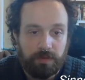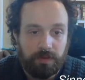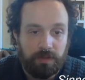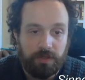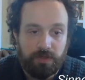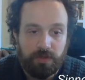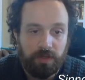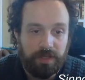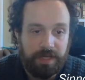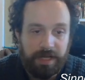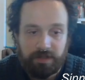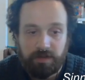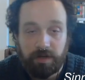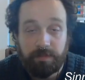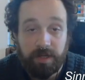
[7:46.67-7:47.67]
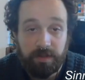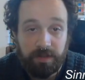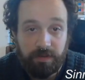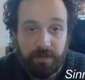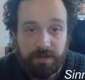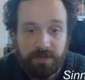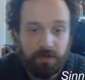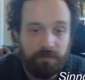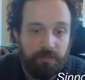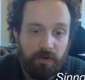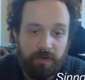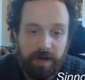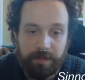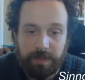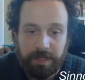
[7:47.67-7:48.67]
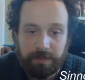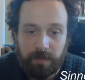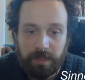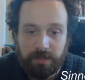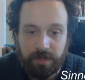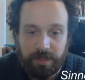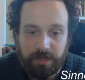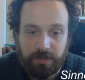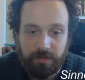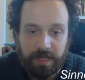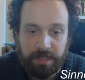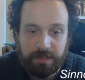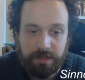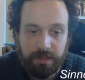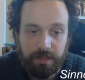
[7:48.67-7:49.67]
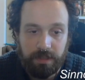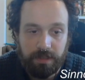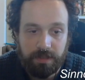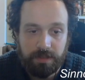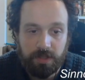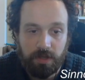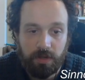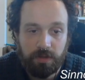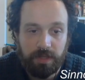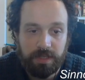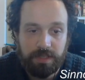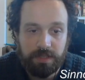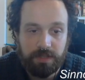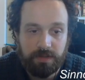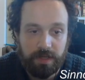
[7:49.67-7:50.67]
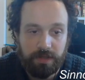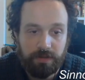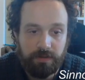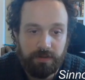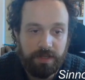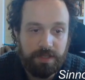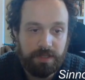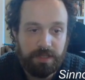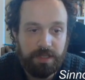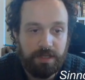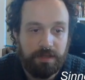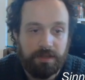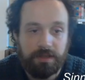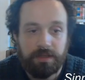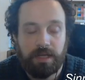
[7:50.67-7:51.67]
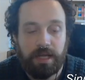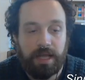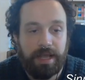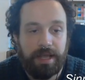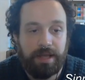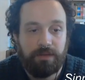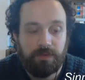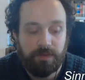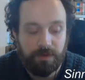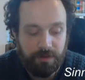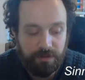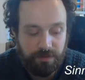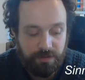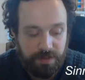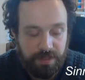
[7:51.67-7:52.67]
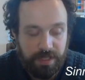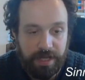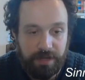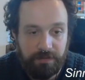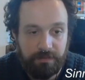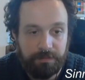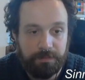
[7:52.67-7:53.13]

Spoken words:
Control and enter apparently runs your program, and I'm not trying to do that. So let's just try to do this here, and we are going to say